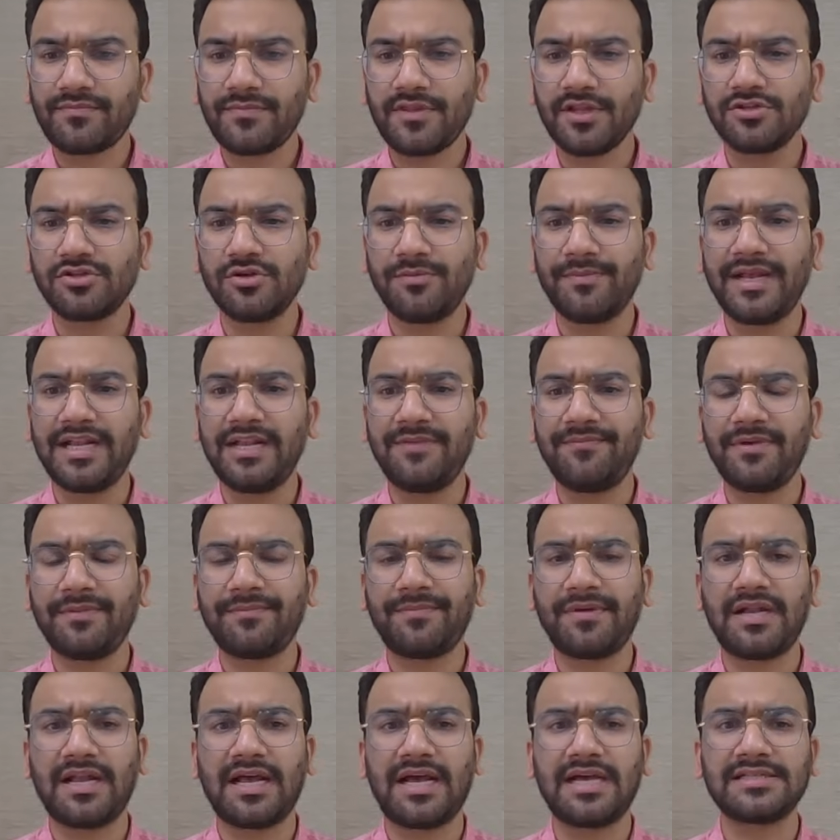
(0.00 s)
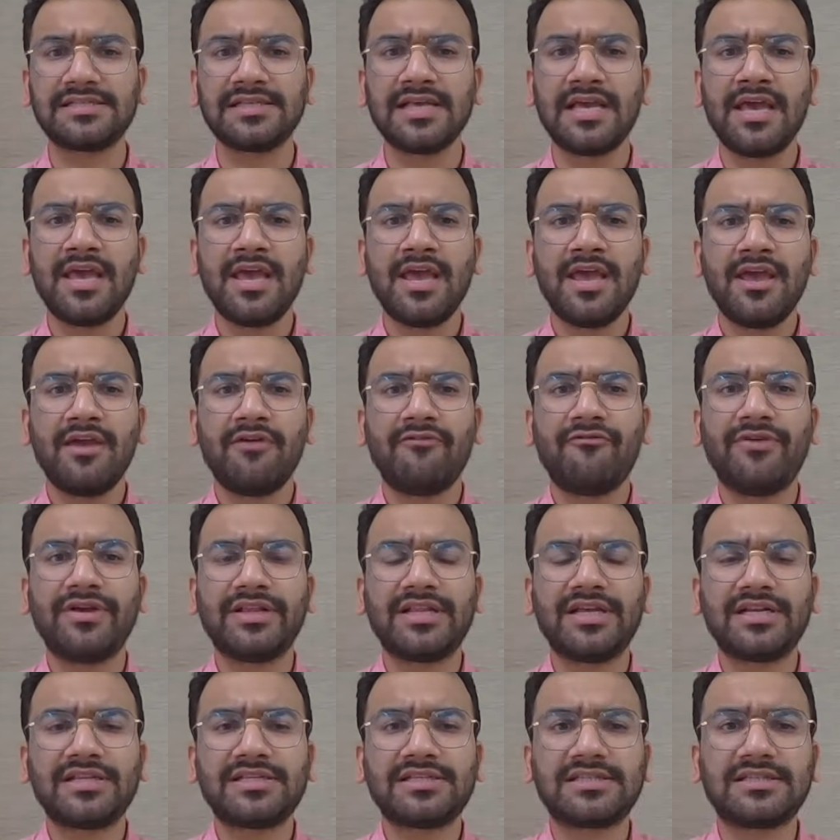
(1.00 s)
So many people ask
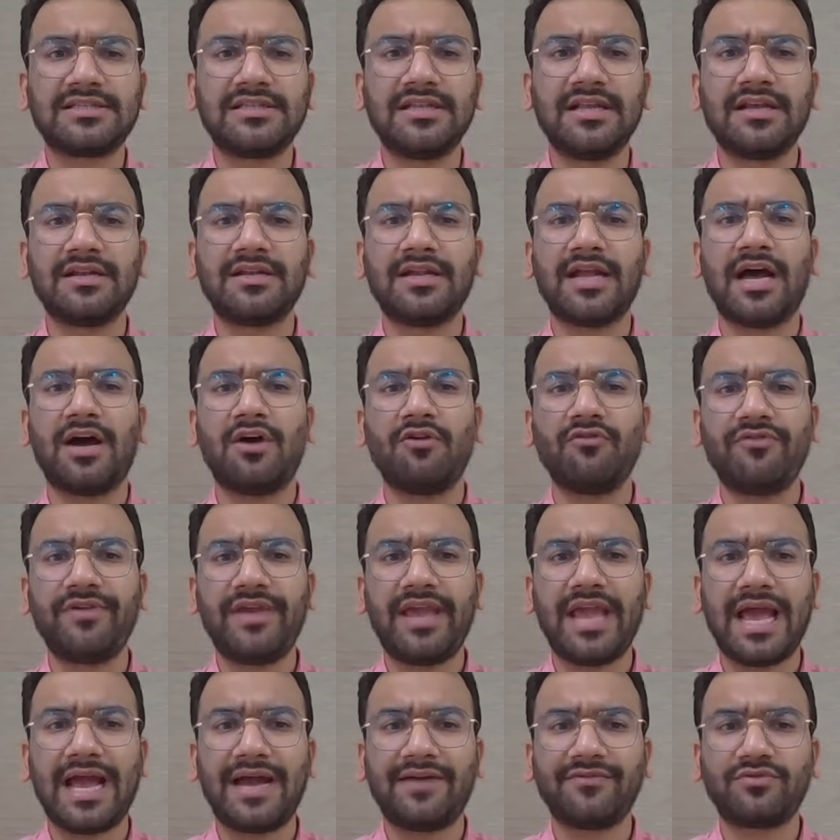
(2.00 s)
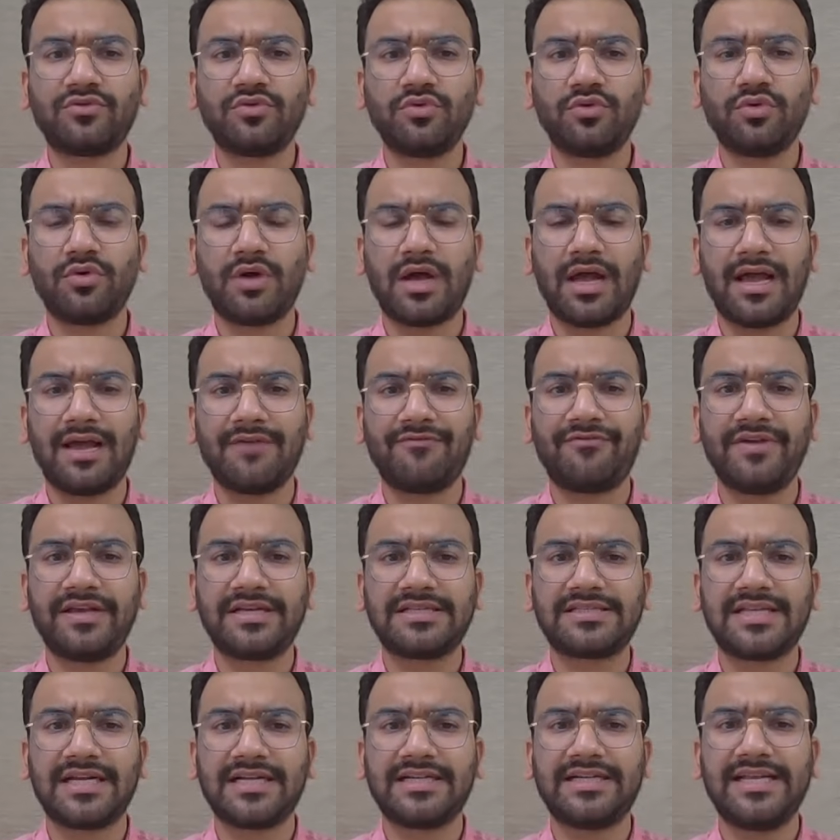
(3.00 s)
whether now we have to
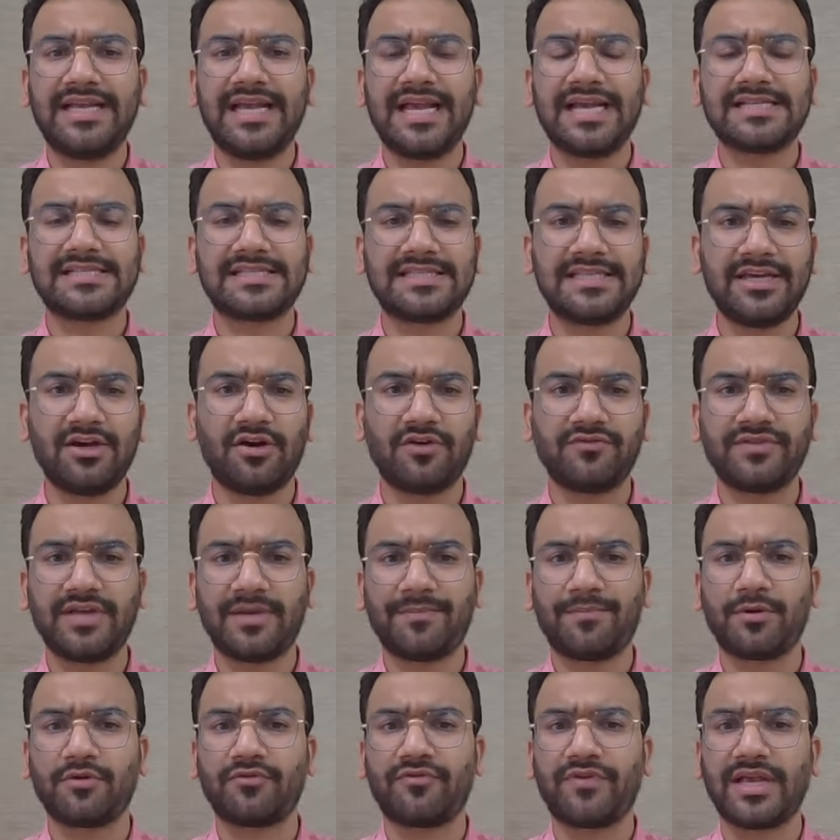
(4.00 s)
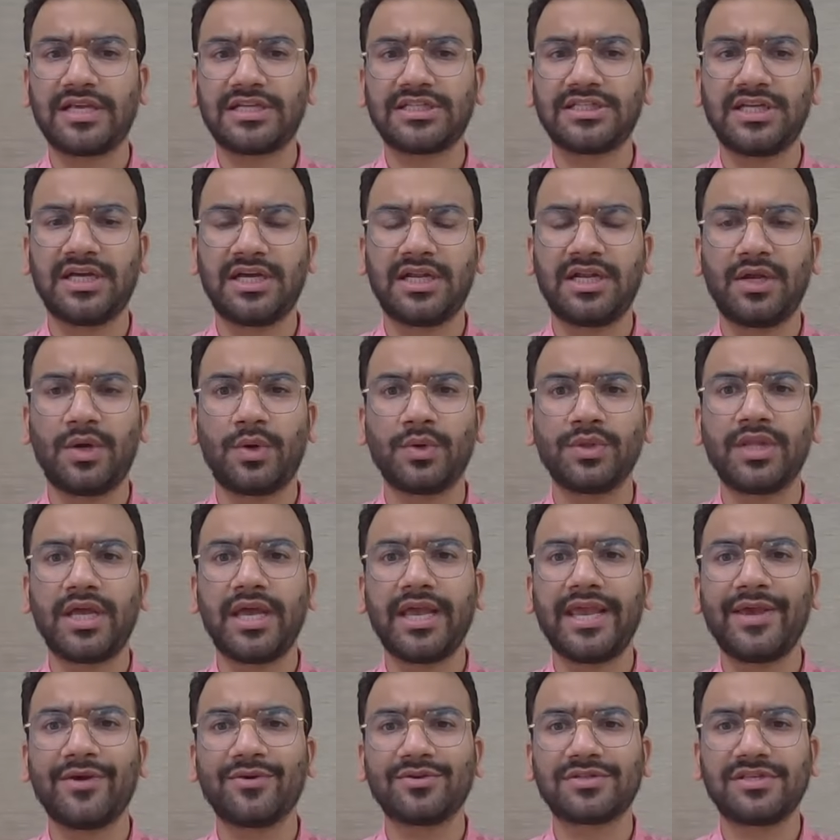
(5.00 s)
affix the DSC of the professional on the
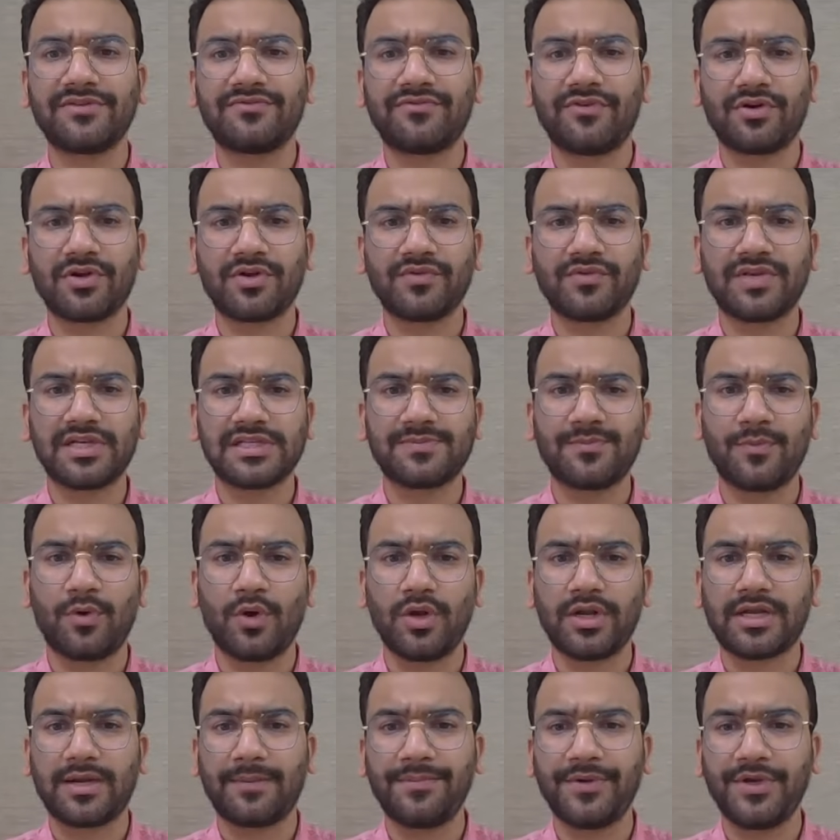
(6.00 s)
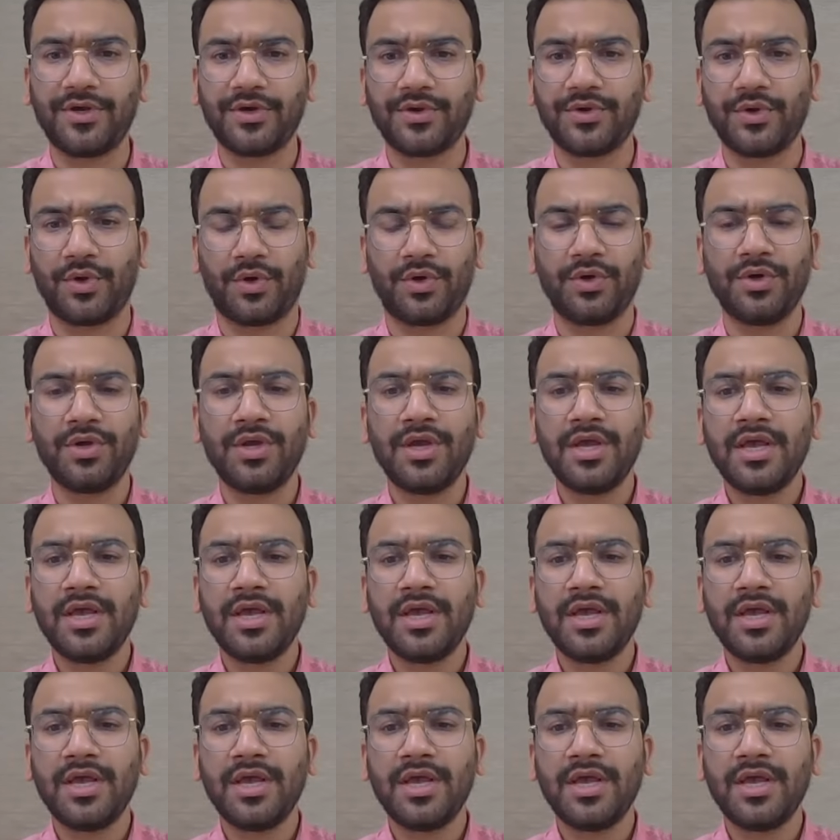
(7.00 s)
AOC4 of the small company or no.